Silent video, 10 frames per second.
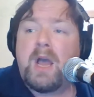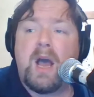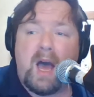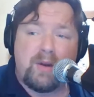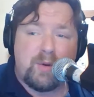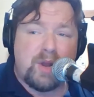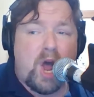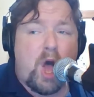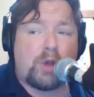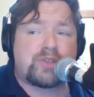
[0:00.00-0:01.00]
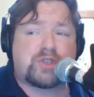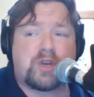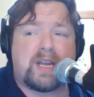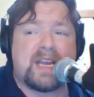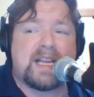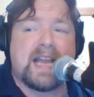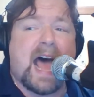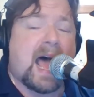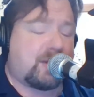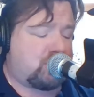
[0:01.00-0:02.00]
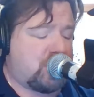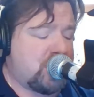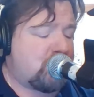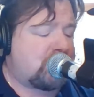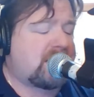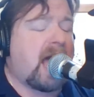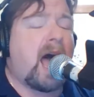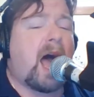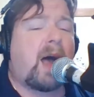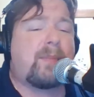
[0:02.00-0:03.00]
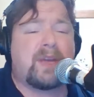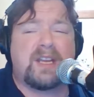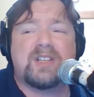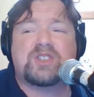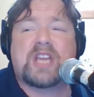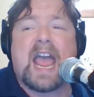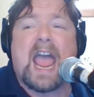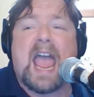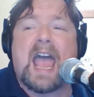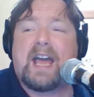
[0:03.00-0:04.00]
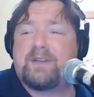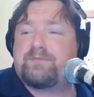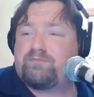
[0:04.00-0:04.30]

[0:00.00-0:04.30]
under an old street light near a garbage can.